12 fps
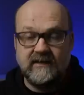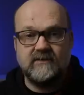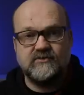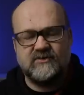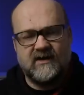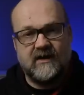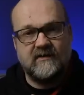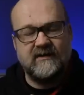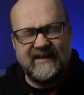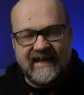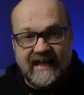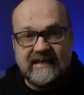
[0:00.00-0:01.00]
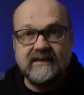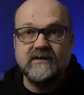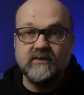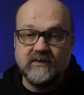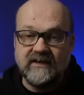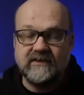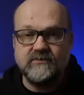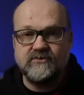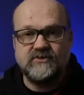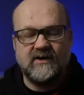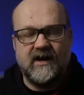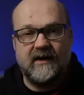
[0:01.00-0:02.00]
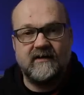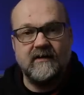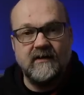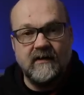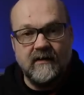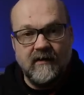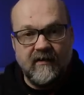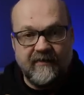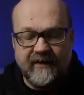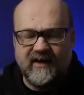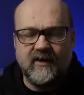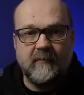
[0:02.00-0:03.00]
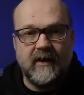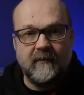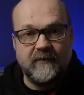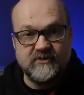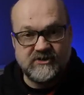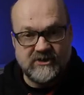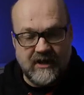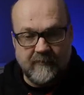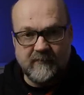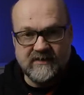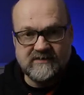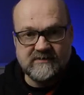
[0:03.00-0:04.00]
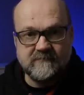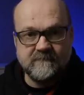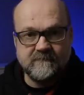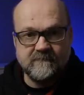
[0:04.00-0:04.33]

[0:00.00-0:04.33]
you start, then you need to start thinking about the sharpness.